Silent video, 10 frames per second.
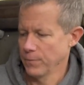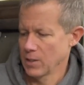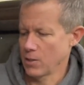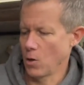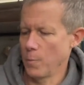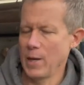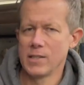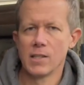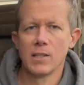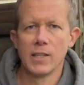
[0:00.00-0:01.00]
So
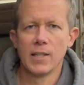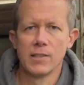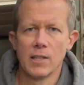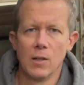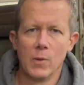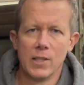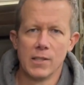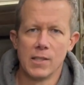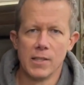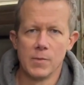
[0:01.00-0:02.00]
basically it's kind of what
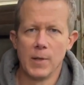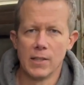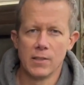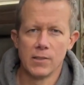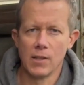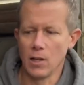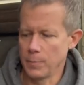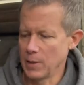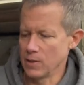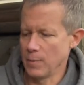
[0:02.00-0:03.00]
this does, but it's a solid
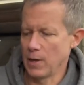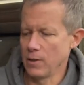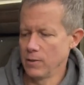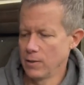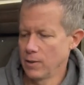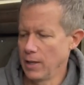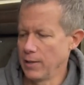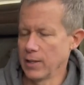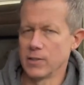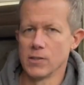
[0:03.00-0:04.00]
piece of metal, and
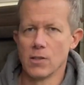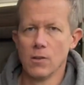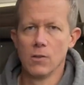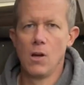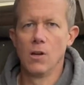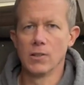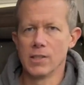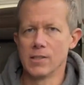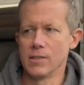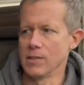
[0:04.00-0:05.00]
they just go long
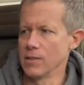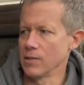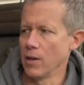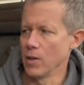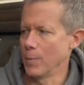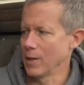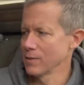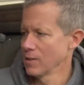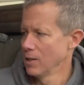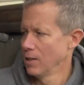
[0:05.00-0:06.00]
distances on the
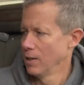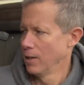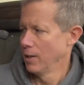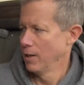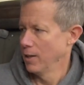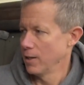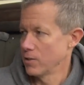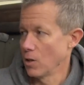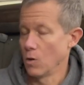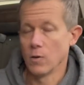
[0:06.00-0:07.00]
bus. And
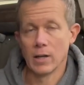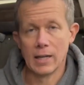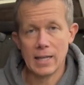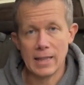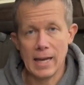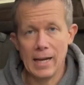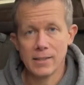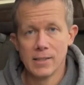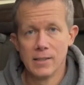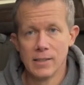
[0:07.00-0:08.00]
so I got to get
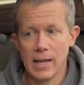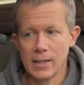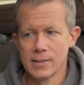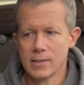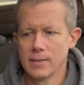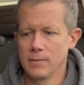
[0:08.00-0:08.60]
that next.